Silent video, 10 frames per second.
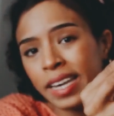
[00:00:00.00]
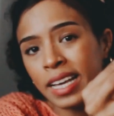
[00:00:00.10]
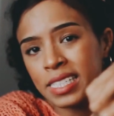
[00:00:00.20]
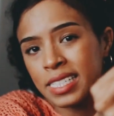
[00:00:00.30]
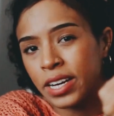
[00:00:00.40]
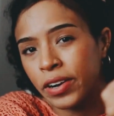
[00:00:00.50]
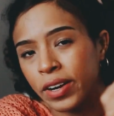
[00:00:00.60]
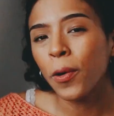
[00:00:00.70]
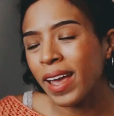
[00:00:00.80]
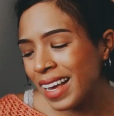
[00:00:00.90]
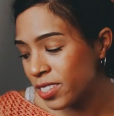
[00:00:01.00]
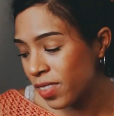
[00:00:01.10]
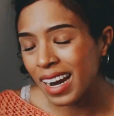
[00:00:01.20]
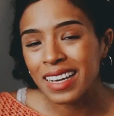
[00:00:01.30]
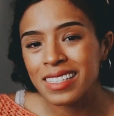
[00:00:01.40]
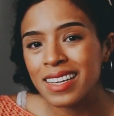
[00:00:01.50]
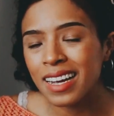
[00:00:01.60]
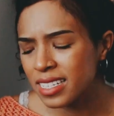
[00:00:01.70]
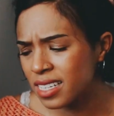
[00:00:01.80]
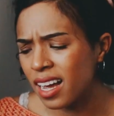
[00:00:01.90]
necessary. Okay, so the next
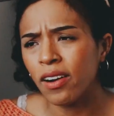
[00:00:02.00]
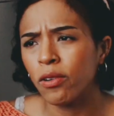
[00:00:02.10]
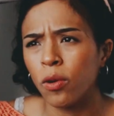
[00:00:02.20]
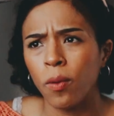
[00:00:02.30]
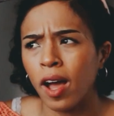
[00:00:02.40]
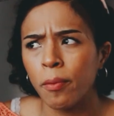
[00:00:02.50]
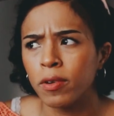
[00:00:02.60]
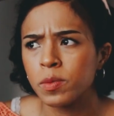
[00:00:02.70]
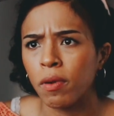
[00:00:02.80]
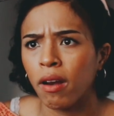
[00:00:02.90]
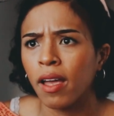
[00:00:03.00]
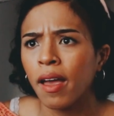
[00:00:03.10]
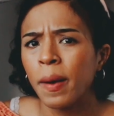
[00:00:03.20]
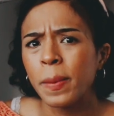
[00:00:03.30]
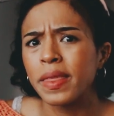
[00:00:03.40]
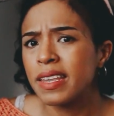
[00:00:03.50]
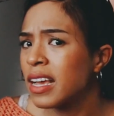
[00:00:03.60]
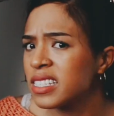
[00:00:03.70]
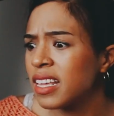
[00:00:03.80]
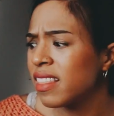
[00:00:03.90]
thing I see, I don't know why I'm whispering, but the
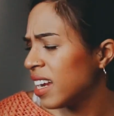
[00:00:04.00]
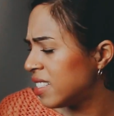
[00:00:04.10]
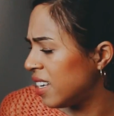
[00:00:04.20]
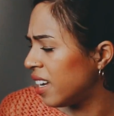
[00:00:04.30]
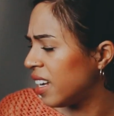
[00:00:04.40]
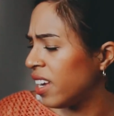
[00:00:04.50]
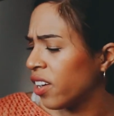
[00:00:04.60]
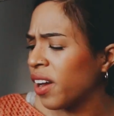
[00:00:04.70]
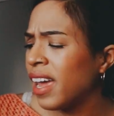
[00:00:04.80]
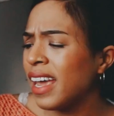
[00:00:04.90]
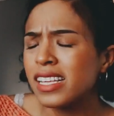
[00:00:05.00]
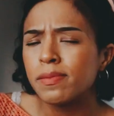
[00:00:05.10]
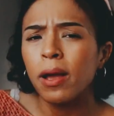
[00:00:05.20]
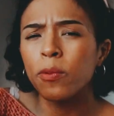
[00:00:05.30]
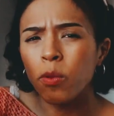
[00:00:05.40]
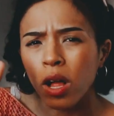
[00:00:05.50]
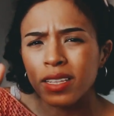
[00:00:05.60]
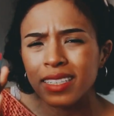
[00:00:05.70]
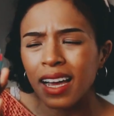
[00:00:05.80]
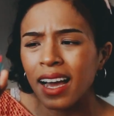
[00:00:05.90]
next thing that I see in here is my
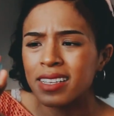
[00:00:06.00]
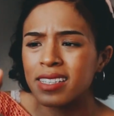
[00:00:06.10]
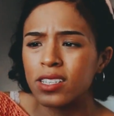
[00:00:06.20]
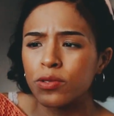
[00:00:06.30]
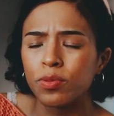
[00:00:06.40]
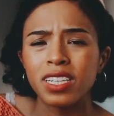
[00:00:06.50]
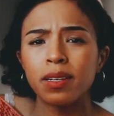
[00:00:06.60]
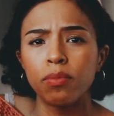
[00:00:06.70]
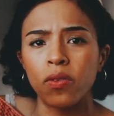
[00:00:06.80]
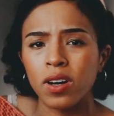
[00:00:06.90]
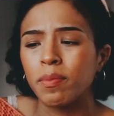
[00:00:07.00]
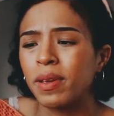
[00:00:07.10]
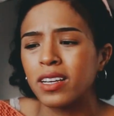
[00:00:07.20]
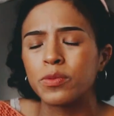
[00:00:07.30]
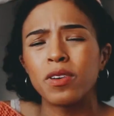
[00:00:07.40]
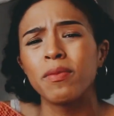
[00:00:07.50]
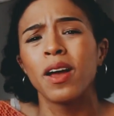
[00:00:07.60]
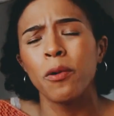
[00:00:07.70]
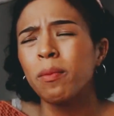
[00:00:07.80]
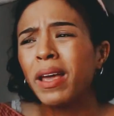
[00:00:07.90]
wallet, guys. This is really important because we're
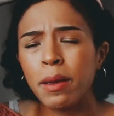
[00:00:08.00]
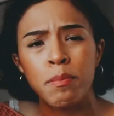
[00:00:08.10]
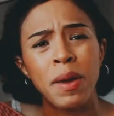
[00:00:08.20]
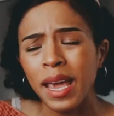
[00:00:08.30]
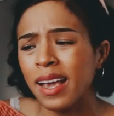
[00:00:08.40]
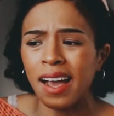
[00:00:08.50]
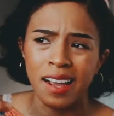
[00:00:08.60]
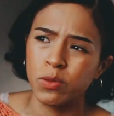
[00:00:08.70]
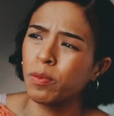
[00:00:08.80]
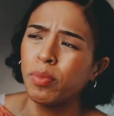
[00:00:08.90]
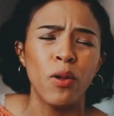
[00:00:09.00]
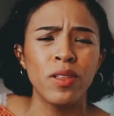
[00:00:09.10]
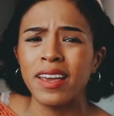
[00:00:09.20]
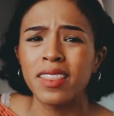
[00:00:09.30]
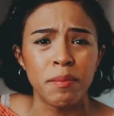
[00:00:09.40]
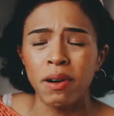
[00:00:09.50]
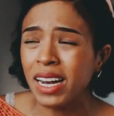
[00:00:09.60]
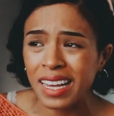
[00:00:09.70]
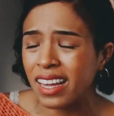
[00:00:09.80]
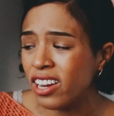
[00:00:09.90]
making bank, guys. We're pulling in the
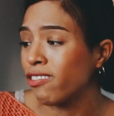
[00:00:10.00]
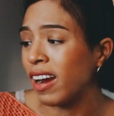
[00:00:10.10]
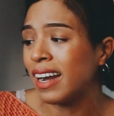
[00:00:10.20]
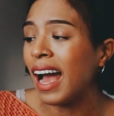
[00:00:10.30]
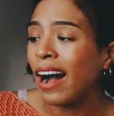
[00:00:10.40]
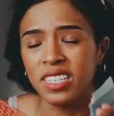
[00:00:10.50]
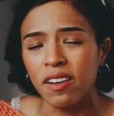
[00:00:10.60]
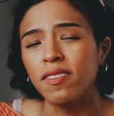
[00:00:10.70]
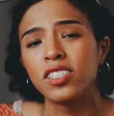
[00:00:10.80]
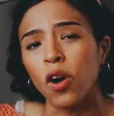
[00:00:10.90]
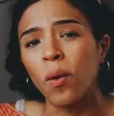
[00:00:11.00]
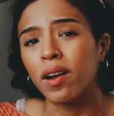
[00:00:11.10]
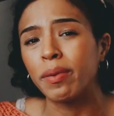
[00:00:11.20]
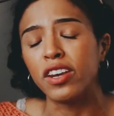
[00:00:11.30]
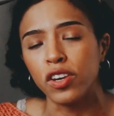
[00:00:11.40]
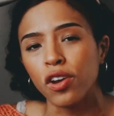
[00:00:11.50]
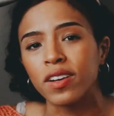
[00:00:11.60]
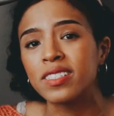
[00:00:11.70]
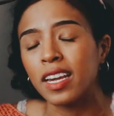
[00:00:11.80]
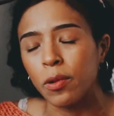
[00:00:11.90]
money here right now. Definitely don't want to be in New
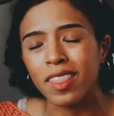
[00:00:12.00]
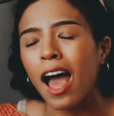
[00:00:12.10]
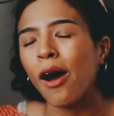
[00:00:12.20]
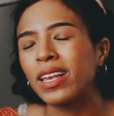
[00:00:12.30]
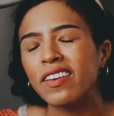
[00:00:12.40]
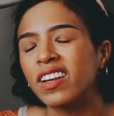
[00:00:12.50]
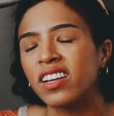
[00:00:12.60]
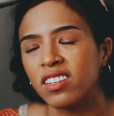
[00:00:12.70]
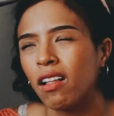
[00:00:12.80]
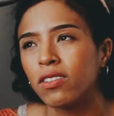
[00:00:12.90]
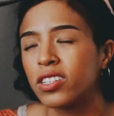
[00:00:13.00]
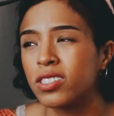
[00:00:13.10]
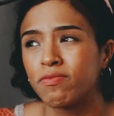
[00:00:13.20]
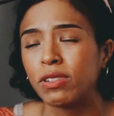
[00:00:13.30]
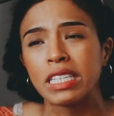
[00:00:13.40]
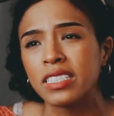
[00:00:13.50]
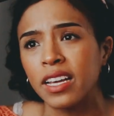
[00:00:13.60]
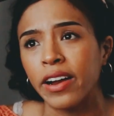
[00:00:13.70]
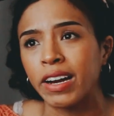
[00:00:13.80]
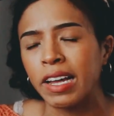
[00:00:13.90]
York City without even $1. It's really scary.